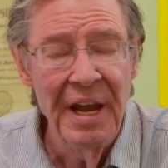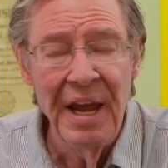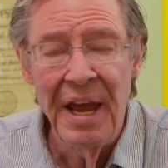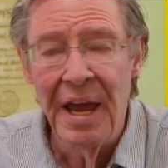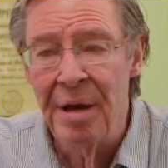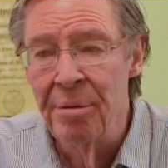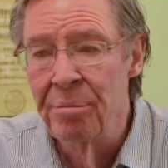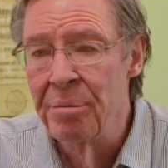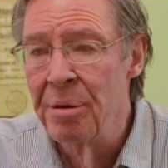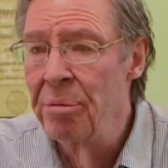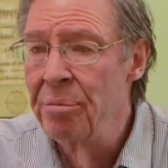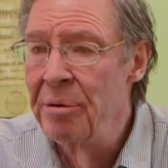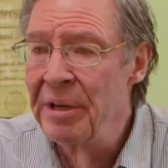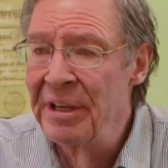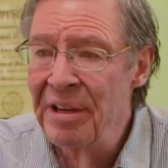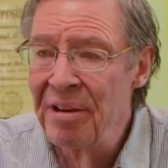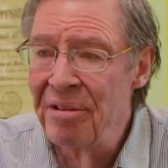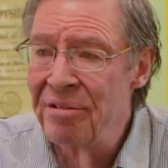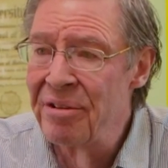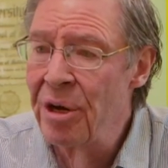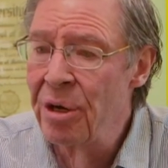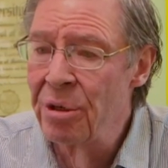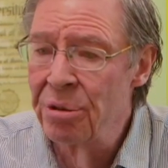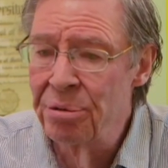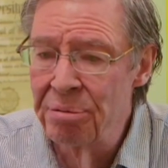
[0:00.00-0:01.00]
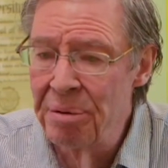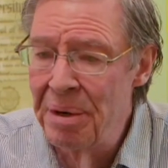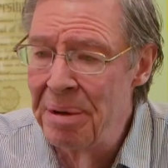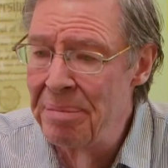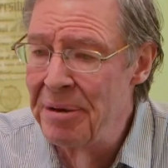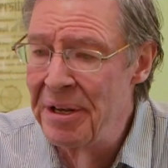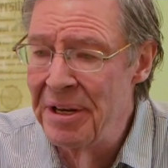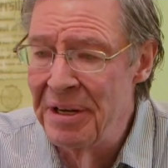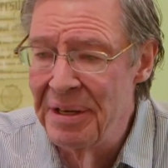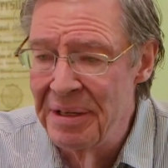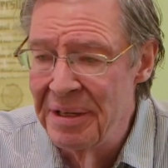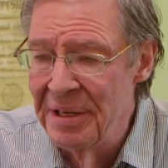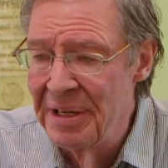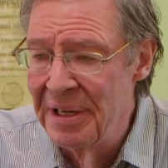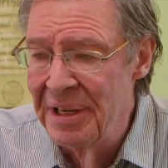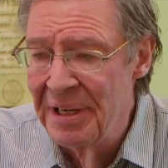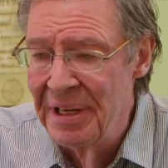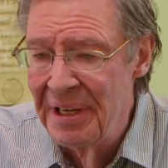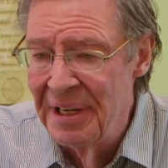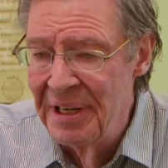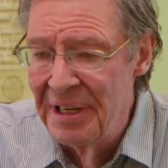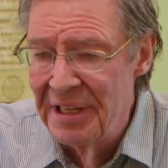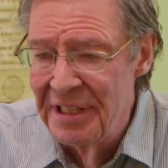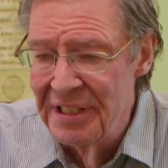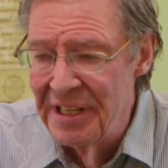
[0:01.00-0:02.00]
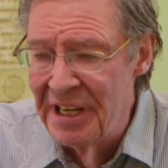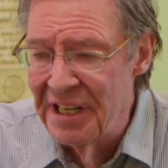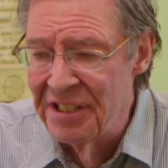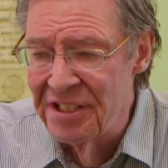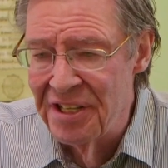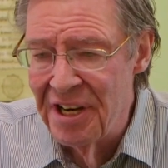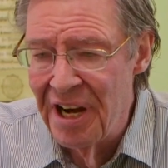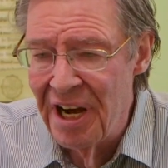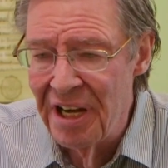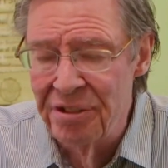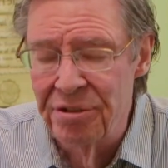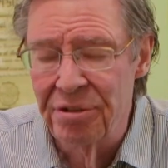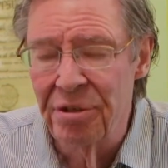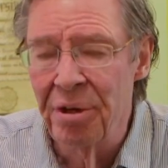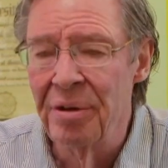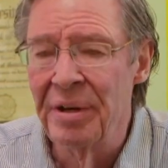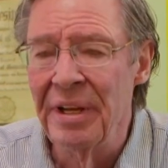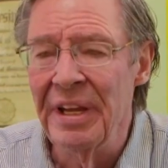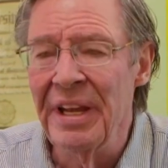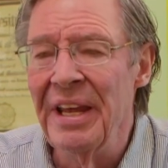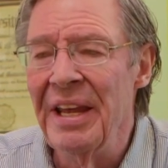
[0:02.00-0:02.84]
And when we give those women testosterone,